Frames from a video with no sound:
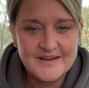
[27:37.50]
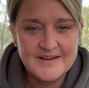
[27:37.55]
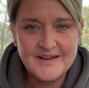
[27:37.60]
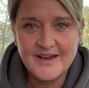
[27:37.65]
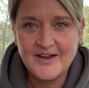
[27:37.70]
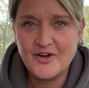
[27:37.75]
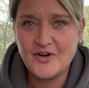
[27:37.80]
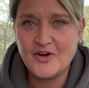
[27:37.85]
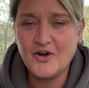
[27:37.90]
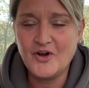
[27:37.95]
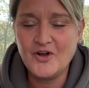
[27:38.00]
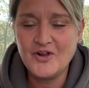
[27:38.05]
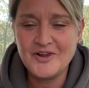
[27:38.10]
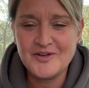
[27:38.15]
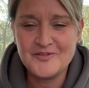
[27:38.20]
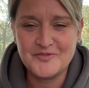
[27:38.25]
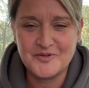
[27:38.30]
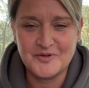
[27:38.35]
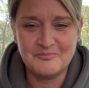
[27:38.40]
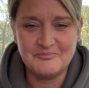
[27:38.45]
Yeah, all
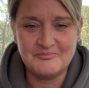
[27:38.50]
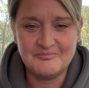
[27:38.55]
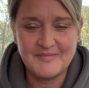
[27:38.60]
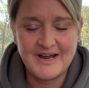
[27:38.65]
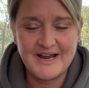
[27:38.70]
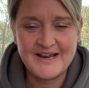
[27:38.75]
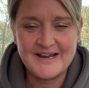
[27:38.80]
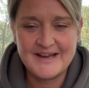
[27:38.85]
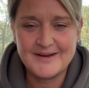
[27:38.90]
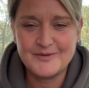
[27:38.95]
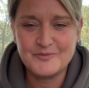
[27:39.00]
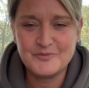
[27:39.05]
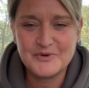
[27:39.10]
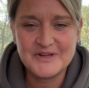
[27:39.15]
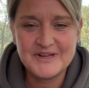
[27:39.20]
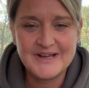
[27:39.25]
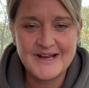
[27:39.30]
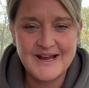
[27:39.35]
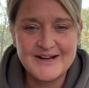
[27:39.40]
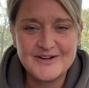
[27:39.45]
of them. I
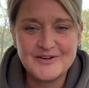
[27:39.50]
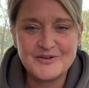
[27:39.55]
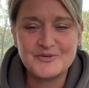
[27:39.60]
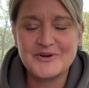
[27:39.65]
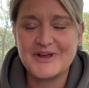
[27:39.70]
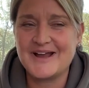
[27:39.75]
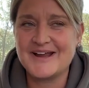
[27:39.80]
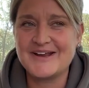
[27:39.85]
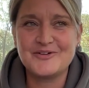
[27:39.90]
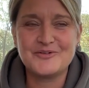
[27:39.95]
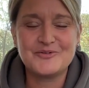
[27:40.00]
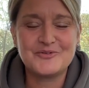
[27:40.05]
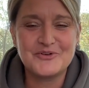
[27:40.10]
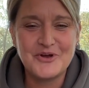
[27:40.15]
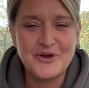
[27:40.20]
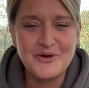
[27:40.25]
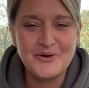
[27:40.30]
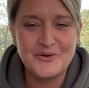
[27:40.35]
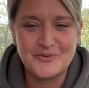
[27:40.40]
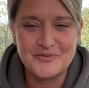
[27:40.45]
don't
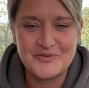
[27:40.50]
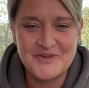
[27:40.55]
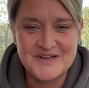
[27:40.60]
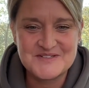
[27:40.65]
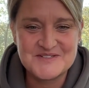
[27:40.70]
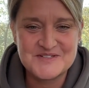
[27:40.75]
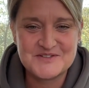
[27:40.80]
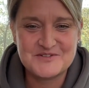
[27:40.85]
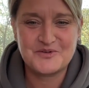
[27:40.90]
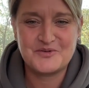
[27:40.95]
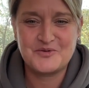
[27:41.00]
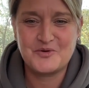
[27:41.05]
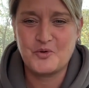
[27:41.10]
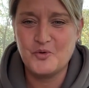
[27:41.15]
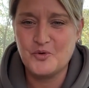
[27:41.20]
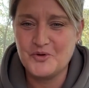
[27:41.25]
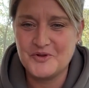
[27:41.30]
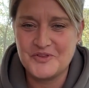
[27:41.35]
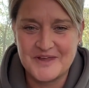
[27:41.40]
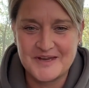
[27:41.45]
know. That's the
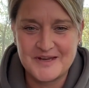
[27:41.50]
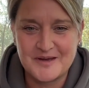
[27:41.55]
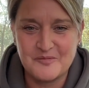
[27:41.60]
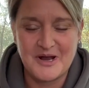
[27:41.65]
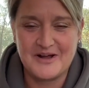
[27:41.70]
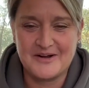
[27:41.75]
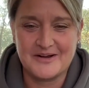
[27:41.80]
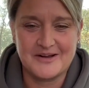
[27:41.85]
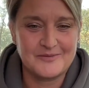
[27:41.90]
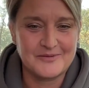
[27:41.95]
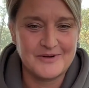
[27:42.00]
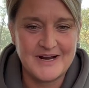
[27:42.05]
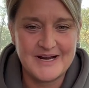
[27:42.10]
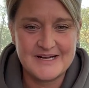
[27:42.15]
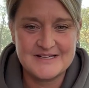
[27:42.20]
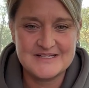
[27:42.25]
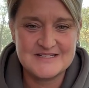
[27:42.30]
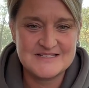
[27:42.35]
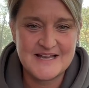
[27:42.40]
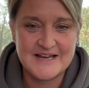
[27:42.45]
cool thing about it,
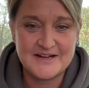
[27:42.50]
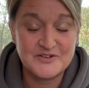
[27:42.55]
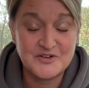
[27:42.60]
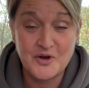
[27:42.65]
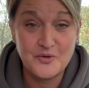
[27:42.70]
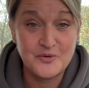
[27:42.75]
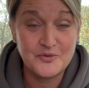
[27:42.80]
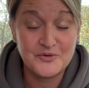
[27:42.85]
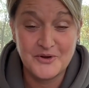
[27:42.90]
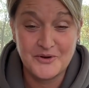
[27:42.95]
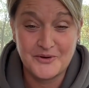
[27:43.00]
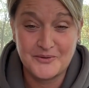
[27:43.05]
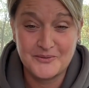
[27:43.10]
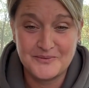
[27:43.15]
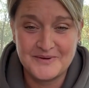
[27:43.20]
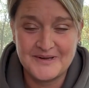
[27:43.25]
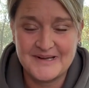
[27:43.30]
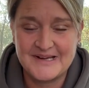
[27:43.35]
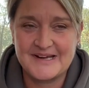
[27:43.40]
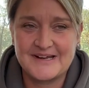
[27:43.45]
right? Is I don't
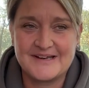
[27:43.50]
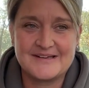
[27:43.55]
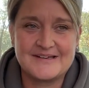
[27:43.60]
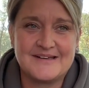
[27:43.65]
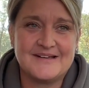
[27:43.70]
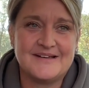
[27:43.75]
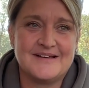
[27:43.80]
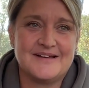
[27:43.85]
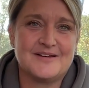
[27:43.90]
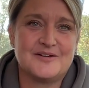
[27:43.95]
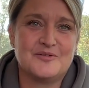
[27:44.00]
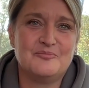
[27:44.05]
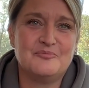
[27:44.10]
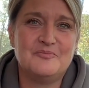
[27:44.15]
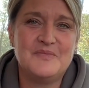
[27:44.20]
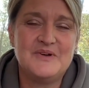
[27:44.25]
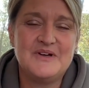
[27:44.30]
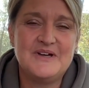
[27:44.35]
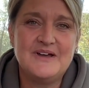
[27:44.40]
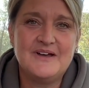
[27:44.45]
know, and
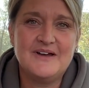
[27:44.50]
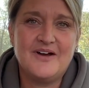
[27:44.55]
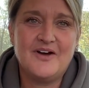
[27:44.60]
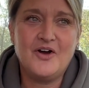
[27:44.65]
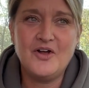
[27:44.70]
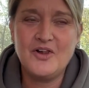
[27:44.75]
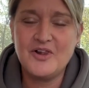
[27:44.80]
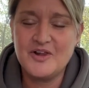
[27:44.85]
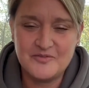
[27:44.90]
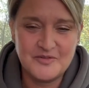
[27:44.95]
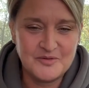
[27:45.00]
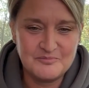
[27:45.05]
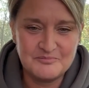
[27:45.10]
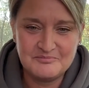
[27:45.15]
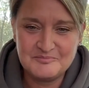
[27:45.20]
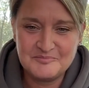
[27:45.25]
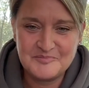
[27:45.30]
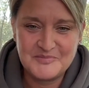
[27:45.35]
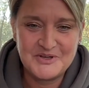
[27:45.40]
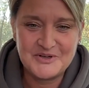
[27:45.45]
all of them.
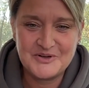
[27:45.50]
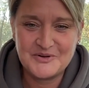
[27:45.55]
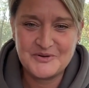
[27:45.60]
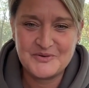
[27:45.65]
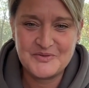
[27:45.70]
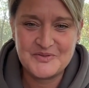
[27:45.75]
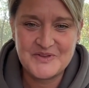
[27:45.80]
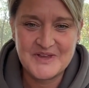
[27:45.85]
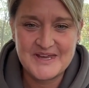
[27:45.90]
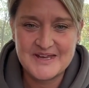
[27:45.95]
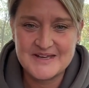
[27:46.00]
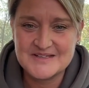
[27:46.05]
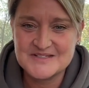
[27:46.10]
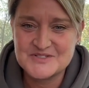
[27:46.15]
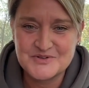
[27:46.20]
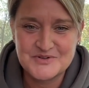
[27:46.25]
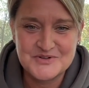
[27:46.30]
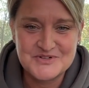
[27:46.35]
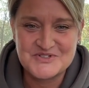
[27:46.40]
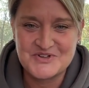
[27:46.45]
The
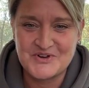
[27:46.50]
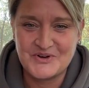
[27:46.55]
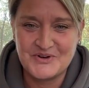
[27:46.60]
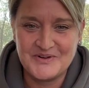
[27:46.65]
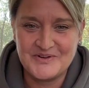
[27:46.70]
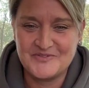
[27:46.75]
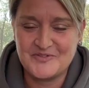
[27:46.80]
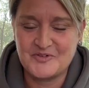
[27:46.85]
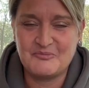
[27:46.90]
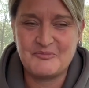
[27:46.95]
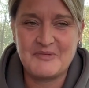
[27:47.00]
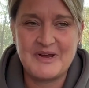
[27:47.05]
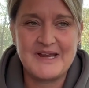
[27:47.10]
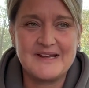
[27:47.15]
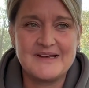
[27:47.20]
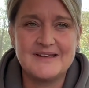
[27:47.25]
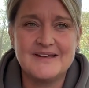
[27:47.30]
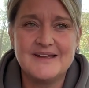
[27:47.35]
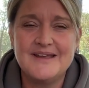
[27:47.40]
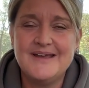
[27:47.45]
answer is all of them.
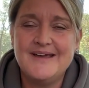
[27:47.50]
And